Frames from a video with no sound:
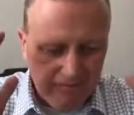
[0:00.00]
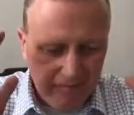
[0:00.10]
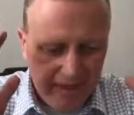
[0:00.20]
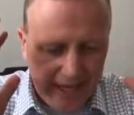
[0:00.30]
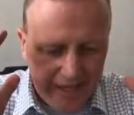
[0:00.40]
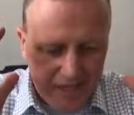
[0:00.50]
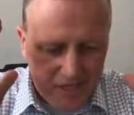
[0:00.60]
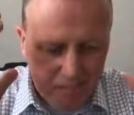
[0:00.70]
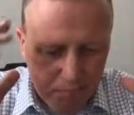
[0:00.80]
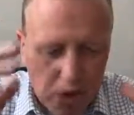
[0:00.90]
that
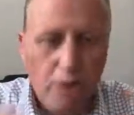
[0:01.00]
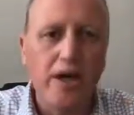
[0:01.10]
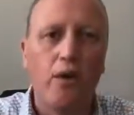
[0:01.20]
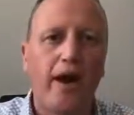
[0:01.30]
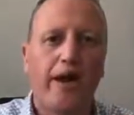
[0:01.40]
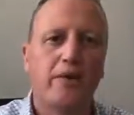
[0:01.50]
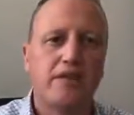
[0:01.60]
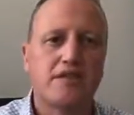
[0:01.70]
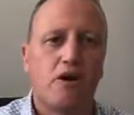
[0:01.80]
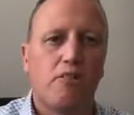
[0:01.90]
just blew me away when
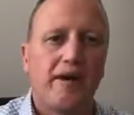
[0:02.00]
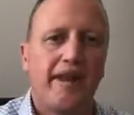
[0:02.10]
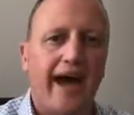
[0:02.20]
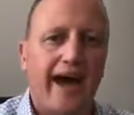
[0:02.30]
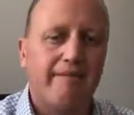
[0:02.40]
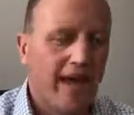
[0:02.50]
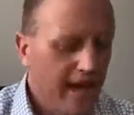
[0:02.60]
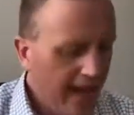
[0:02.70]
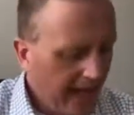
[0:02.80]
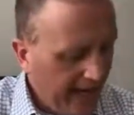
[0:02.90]
he told me that.
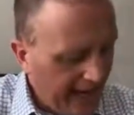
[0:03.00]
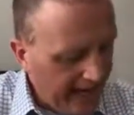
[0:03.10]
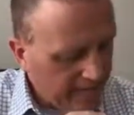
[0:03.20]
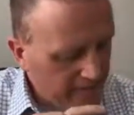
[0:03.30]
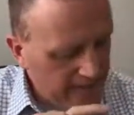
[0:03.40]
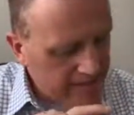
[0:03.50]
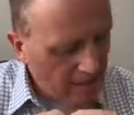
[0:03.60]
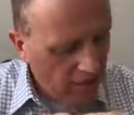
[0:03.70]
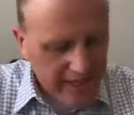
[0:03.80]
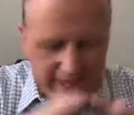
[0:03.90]
And
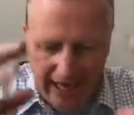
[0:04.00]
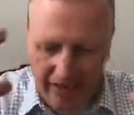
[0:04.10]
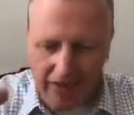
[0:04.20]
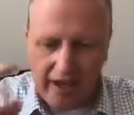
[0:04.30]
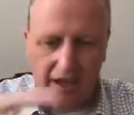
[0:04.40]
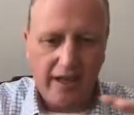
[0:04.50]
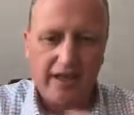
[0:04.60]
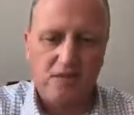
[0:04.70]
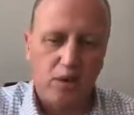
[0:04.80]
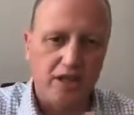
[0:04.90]
so he's out there,
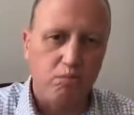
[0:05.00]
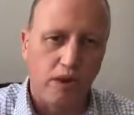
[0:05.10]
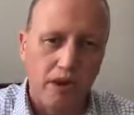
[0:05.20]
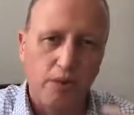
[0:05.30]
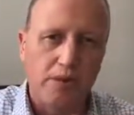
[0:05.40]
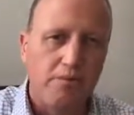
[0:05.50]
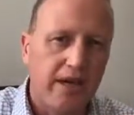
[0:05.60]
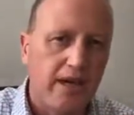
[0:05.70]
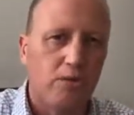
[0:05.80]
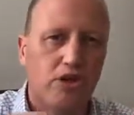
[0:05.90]
he's working with
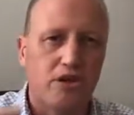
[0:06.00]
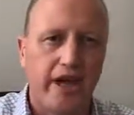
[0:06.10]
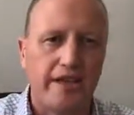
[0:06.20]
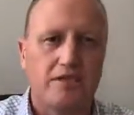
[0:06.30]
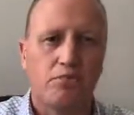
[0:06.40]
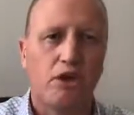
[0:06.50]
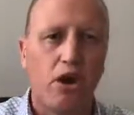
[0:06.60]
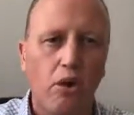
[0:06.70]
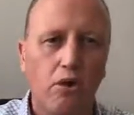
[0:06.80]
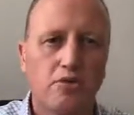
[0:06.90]
me, we're creating some
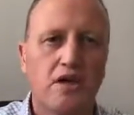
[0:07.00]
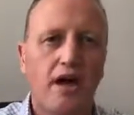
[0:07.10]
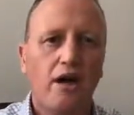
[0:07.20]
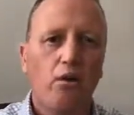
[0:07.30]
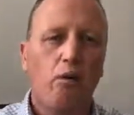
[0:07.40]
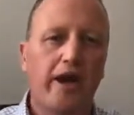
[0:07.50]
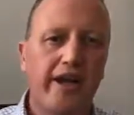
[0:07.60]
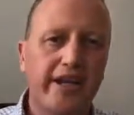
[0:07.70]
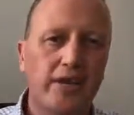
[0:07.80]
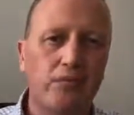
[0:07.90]
goals where
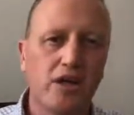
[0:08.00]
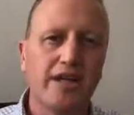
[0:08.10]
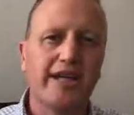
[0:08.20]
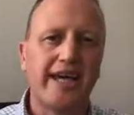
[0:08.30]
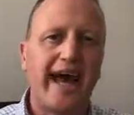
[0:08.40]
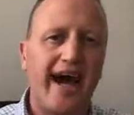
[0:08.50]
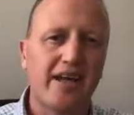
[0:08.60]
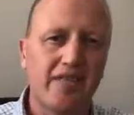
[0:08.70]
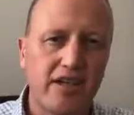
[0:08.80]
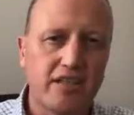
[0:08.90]
he can really get out
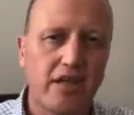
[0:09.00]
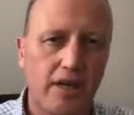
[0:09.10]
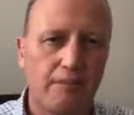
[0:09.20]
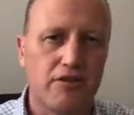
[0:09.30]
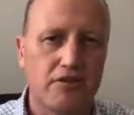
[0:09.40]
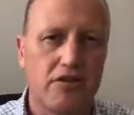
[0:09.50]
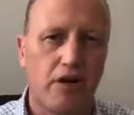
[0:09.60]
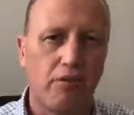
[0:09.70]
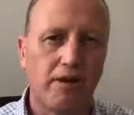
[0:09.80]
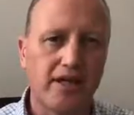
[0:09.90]
of his comfort
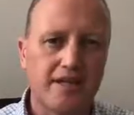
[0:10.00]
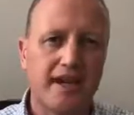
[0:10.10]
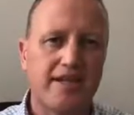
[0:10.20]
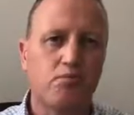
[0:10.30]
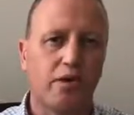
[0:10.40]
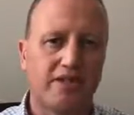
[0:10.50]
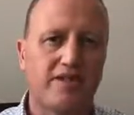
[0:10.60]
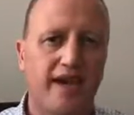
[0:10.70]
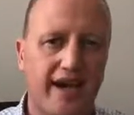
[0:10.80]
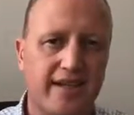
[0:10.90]
zone, because that's what it
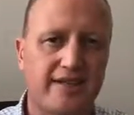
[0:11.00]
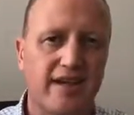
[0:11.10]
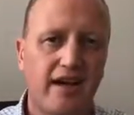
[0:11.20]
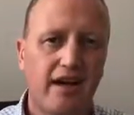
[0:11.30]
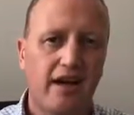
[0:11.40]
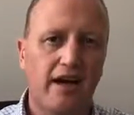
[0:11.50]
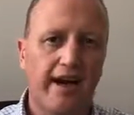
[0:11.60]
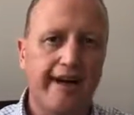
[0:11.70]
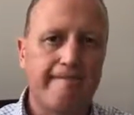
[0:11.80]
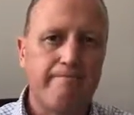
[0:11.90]
takes. All
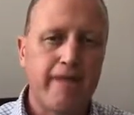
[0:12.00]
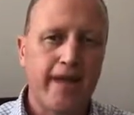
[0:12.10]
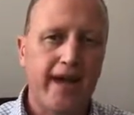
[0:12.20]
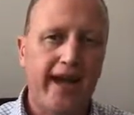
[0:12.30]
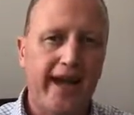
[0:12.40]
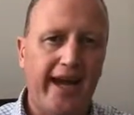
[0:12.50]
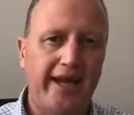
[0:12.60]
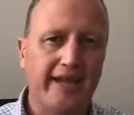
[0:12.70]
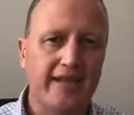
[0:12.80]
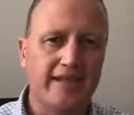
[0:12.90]
right.
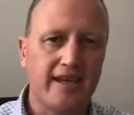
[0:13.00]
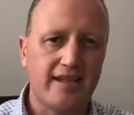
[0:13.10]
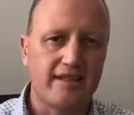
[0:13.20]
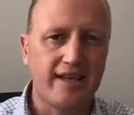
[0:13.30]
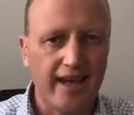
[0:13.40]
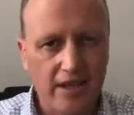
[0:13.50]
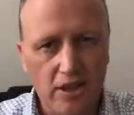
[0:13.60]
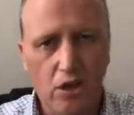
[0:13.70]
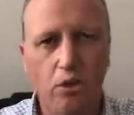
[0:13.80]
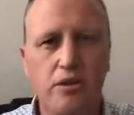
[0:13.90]
And he's taken
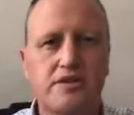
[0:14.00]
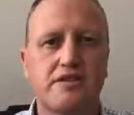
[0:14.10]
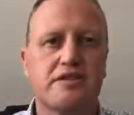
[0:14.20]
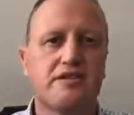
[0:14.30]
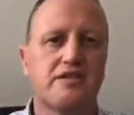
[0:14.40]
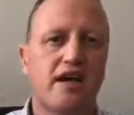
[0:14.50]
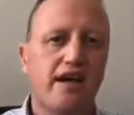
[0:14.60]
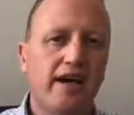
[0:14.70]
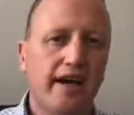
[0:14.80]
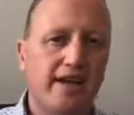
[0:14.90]
the courses.
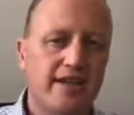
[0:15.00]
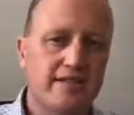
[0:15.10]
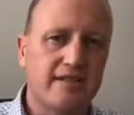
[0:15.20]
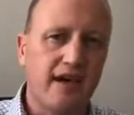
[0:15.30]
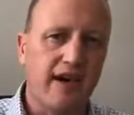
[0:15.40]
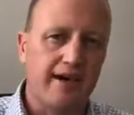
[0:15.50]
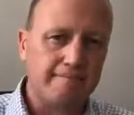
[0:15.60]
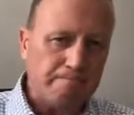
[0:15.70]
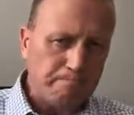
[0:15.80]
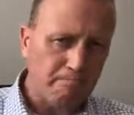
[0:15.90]
He's
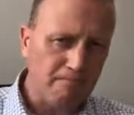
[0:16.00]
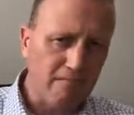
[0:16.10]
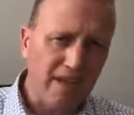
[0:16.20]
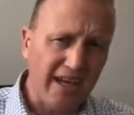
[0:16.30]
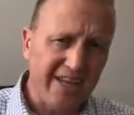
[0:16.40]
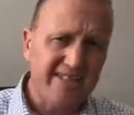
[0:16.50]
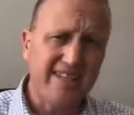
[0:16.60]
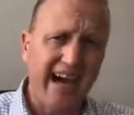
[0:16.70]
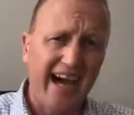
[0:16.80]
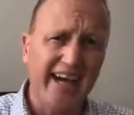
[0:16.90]

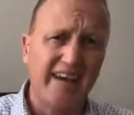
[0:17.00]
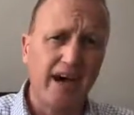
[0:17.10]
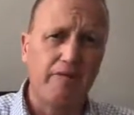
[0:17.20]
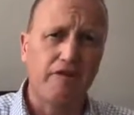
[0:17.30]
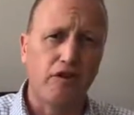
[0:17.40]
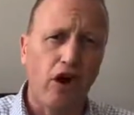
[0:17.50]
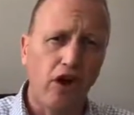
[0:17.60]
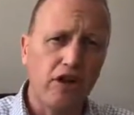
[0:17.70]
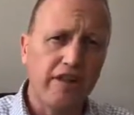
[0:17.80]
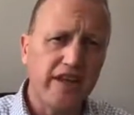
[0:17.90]
signed up for
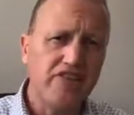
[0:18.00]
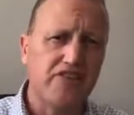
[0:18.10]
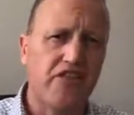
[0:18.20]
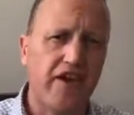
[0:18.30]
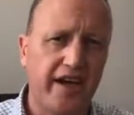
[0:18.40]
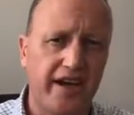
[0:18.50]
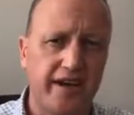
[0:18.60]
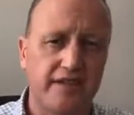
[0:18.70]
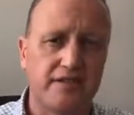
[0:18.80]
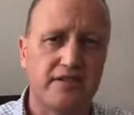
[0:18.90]
all of these
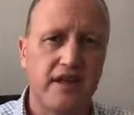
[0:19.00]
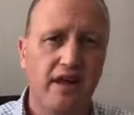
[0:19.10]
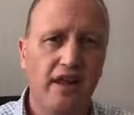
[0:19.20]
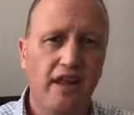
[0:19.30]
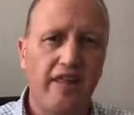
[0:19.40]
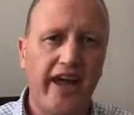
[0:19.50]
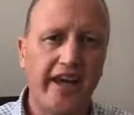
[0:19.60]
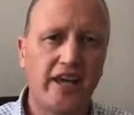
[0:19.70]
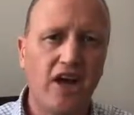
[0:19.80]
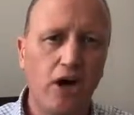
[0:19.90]
things that
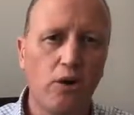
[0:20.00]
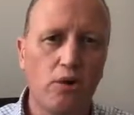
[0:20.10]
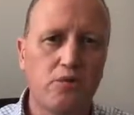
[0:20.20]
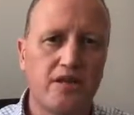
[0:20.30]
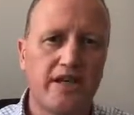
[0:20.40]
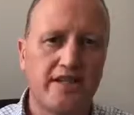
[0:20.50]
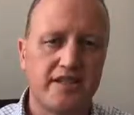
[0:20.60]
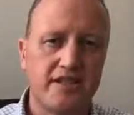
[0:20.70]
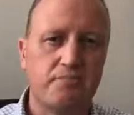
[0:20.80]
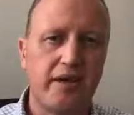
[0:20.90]
he knows is
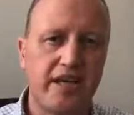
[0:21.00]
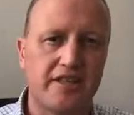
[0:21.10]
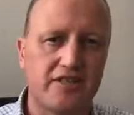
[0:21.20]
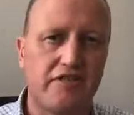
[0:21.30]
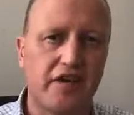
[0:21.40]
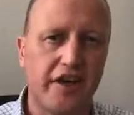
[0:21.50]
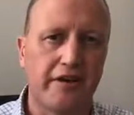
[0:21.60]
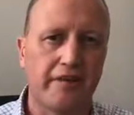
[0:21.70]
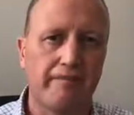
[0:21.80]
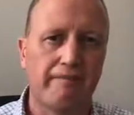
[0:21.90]
his biggest fear.